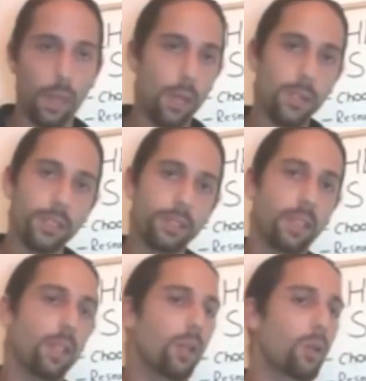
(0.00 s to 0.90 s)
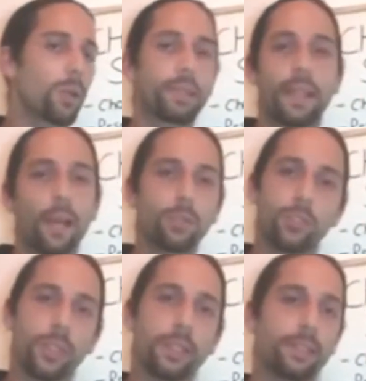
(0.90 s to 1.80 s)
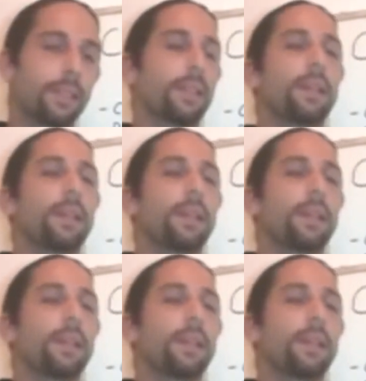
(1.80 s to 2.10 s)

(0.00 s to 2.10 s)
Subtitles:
2 hours, or a downtrend.